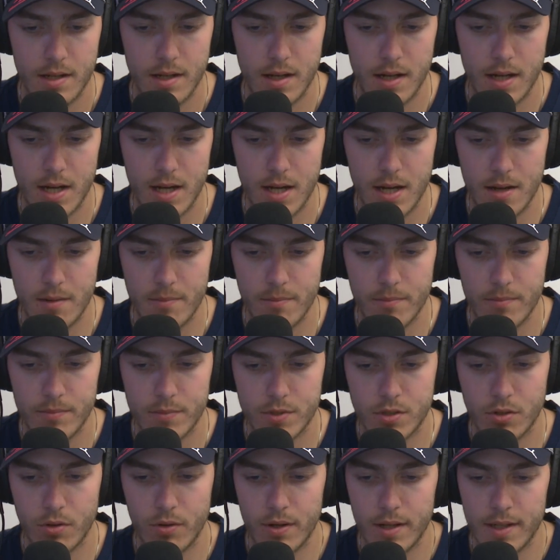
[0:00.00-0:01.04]

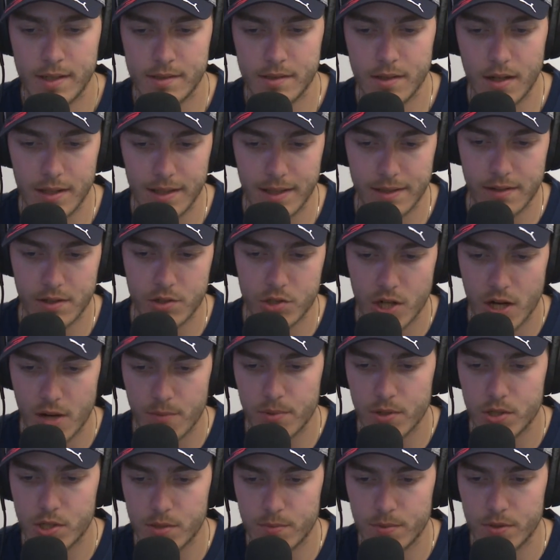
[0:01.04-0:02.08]
So it's not like the
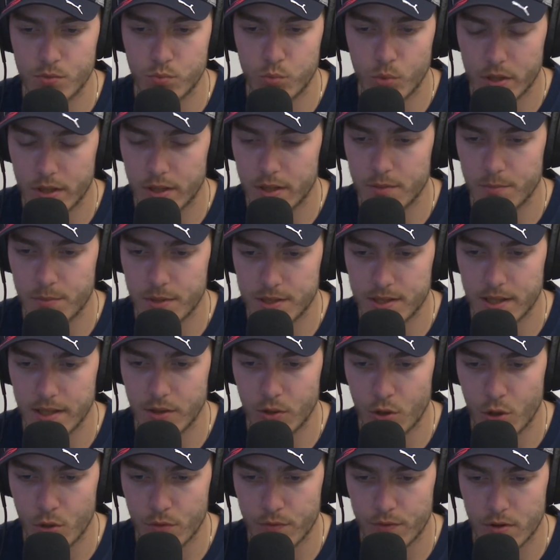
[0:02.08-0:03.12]
championship is 100%
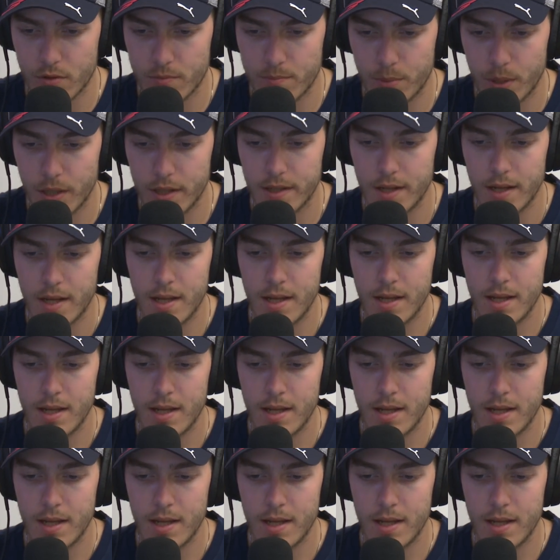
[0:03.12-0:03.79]
over, but